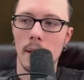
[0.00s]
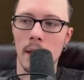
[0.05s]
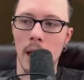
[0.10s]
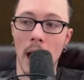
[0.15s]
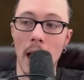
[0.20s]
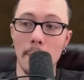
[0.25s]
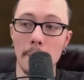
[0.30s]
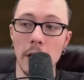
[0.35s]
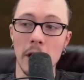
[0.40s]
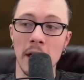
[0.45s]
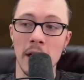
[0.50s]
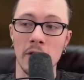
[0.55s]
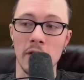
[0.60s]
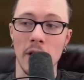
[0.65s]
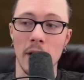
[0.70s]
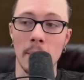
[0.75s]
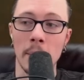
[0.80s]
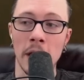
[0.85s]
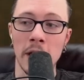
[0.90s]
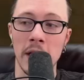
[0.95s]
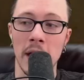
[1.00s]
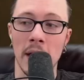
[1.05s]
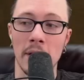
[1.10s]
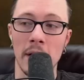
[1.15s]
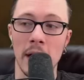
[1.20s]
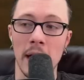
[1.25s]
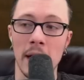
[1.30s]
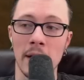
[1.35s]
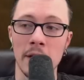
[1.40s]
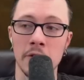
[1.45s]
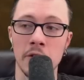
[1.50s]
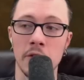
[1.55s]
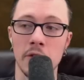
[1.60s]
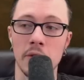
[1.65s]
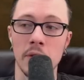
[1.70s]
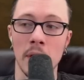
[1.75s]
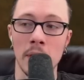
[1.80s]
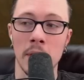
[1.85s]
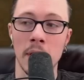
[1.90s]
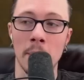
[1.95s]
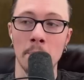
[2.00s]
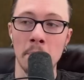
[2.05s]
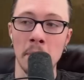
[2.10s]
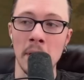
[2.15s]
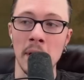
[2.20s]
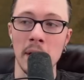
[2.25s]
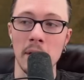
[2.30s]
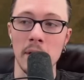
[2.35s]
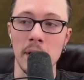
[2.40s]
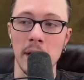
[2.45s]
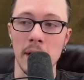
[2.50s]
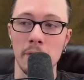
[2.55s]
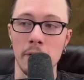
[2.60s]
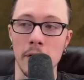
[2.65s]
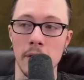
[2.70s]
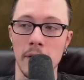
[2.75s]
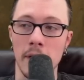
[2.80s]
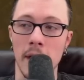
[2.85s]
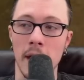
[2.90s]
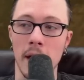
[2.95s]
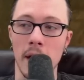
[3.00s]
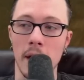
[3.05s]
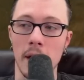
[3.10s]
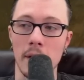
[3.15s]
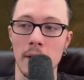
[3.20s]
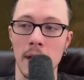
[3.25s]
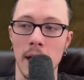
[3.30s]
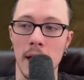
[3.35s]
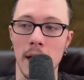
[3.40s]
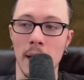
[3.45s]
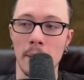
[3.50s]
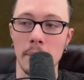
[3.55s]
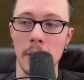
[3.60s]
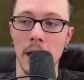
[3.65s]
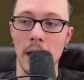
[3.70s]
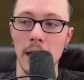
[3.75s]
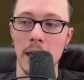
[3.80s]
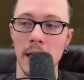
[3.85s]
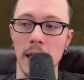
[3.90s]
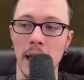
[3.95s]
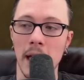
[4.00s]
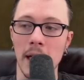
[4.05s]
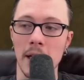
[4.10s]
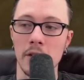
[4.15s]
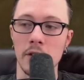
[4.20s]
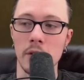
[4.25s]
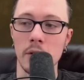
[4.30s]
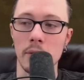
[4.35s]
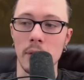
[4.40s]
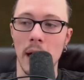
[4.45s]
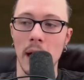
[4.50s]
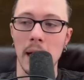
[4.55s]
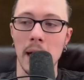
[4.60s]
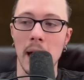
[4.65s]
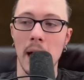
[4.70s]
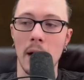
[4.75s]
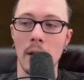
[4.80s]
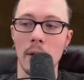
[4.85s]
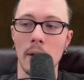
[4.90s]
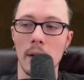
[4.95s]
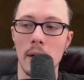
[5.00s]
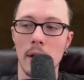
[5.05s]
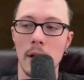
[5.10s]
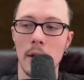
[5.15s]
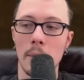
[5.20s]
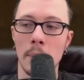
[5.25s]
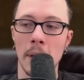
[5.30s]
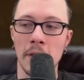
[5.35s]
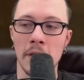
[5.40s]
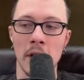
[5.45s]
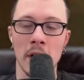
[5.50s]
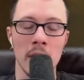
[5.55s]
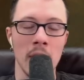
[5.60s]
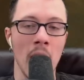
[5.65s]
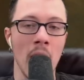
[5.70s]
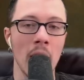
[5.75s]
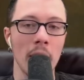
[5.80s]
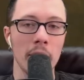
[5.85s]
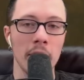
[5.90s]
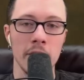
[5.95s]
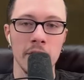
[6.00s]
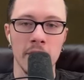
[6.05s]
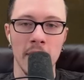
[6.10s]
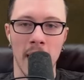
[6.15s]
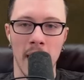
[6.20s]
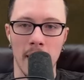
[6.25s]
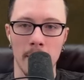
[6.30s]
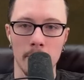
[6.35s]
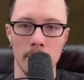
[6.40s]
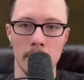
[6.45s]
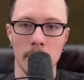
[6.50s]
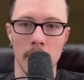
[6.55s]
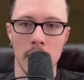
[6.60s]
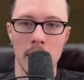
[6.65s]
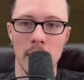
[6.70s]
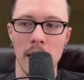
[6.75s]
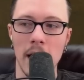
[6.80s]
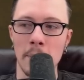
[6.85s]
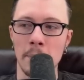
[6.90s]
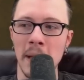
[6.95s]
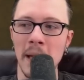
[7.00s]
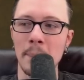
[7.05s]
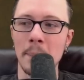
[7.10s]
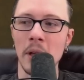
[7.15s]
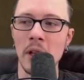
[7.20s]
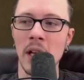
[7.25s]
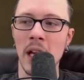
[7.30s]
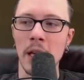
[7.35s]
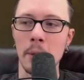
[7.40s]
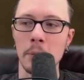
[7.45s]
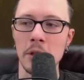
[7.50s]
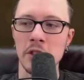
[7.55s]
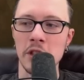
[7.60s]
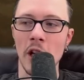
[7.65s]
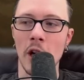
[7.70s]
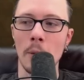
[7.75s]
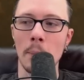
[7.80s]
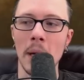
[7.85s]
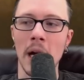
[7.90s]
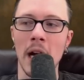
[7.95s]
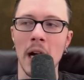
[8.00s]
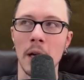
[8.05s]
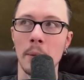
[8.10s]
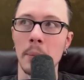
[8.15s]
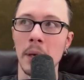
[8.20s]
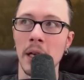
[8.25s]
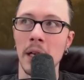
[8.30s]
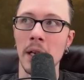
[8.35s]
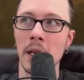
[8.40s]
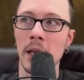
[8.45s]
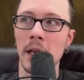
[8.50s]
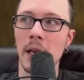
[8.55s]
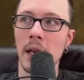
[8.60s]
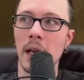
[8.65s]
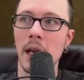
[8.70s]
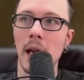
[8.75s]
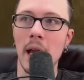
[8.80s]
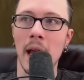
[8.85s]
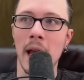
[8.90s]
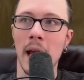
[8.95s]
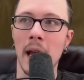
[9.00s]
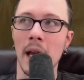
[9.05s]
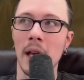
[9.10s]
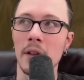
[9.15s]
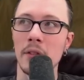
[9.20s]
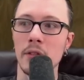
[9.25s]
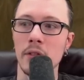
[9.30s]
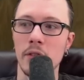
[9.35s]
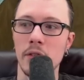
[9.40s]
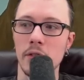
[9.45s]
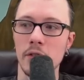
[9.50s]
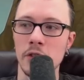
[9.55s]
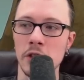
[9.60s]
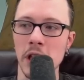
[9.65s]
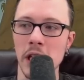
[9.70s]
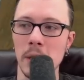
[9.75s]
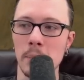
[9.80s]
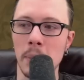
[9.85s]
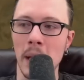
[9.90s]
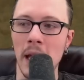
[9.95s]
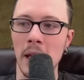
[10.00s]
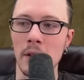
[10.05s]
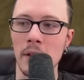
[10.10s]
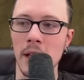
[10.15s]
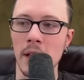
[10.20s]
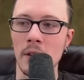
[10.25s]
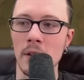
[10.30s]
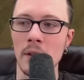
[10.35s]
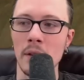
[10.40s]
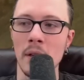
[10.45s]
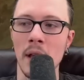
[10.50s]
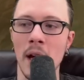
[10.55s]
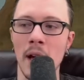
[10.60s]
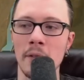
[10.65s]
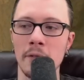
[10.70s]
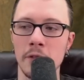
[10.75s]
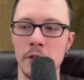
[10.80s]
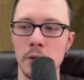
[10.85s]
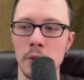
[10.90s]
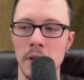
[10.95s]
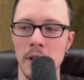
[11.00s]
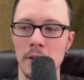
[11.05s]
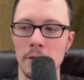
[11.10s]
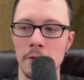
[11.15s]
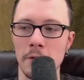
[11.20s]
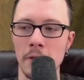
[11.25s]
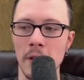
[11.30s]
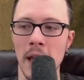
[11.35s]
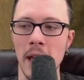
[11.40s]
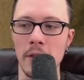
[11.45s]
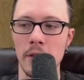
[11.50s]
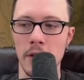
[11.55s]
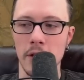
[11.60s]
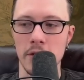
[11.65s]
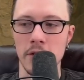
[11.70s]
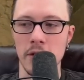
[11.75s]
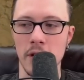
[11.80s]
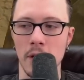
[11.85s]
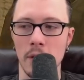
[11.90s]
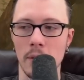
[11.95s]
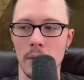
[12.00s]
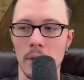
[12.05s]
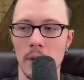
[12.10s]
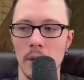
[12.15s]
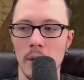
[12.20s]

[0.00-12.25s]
Communism, on the other hand, that's a completely different thing that I'm not going to get into right now. But they're not the same. And people like Michelle Bachmann and Gene Bailey love to conflate the two.